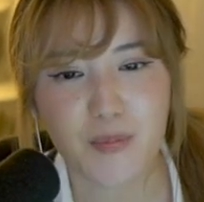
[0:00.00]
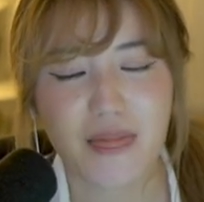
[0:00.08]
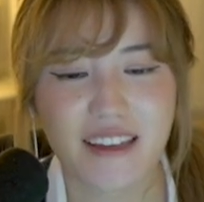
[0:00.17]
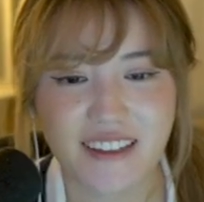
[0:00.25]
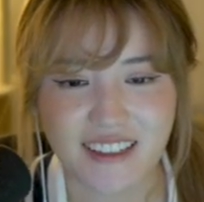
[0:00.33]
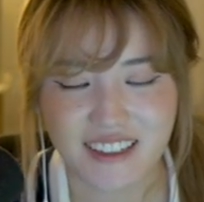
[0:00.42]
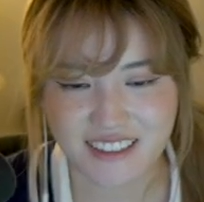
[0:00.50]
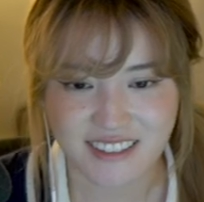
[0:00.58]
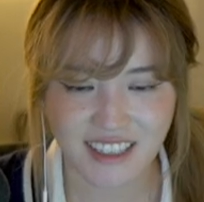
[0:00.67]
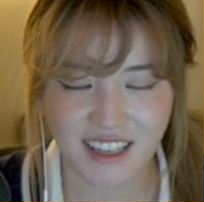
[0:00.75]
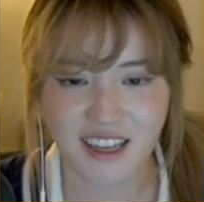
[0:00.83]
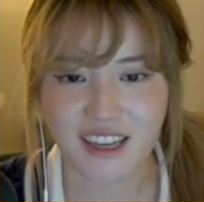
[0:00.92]
he is
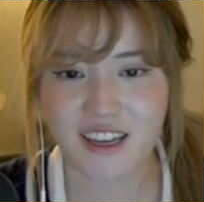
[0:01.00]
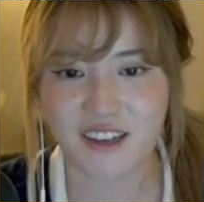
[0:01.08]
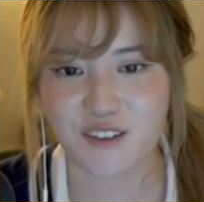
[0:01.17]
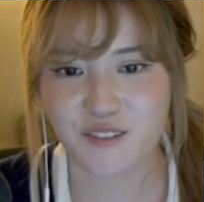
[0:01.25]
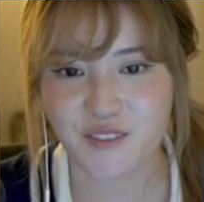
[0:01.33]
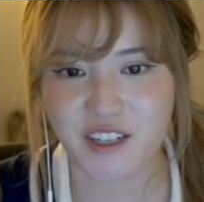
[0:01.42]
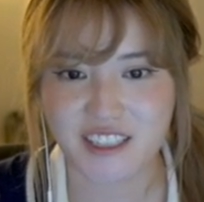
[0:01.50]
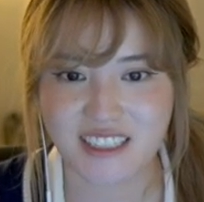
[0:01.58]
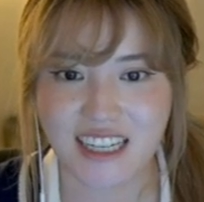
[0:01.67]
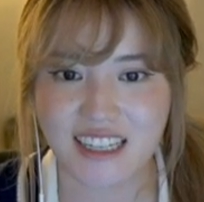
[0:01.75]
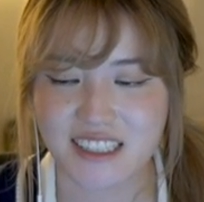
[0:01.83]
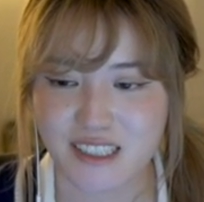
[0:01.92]
a very
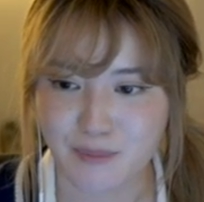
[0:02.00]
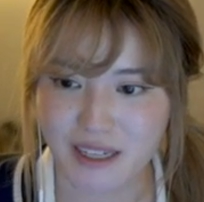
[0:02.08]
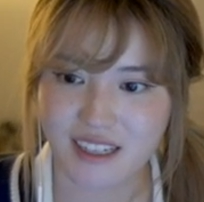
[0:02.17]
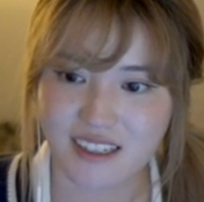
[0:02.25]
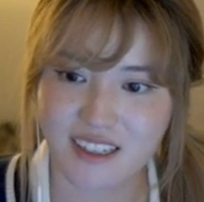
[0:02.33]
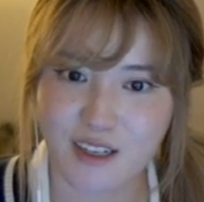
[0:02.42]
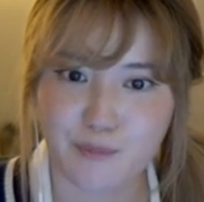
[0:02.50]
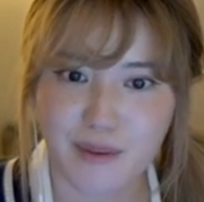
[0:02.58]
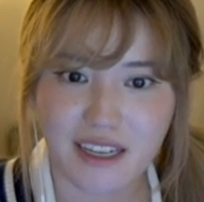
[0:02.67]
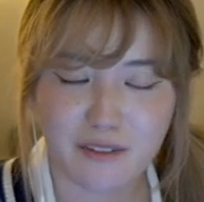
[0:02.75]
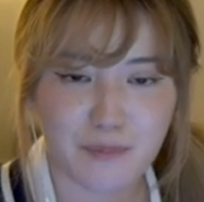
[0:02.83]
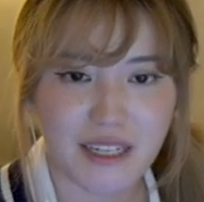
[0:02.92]
talented man. A
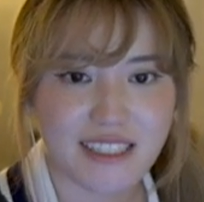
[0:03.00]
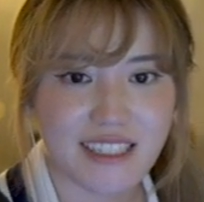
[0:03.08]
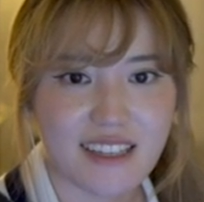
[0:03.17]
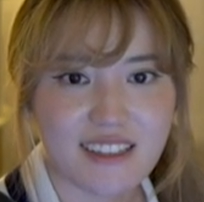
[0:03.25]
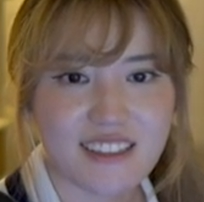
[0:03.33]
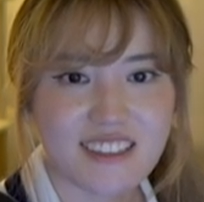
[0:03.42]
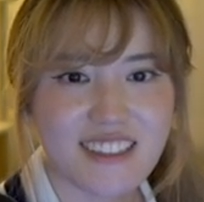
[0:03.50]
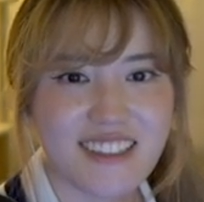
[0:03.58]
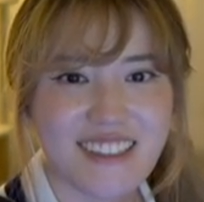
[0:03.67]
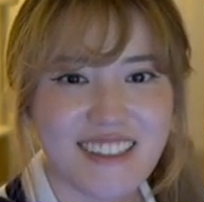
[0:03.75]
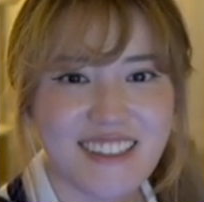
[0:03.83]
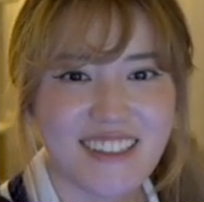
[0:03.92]
man of many talents.
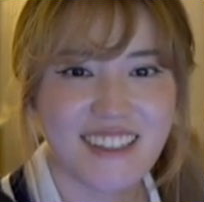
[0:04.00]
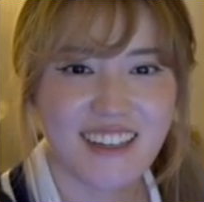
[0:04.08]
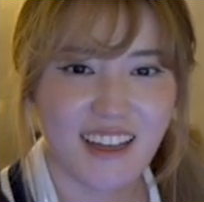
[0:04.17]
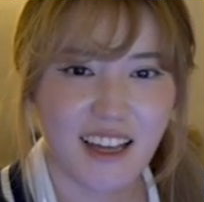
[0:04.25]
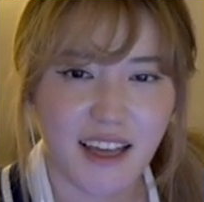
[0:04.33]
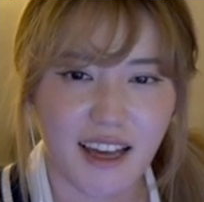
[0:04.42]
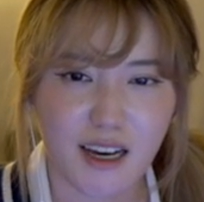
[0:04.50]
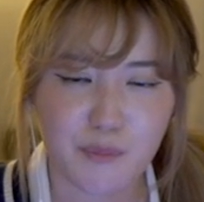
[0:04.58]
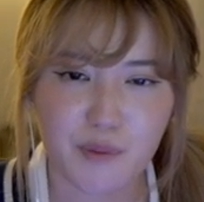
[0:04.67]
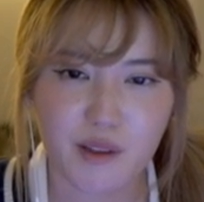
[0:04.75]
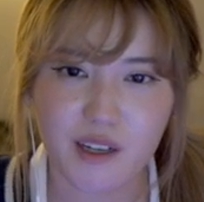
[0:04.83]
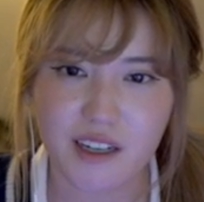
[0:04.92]

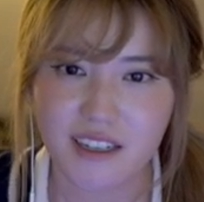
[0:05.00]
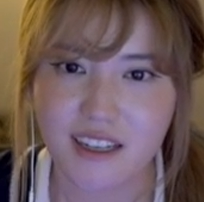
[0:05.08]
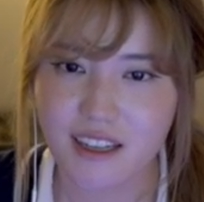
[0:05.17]
Applaud!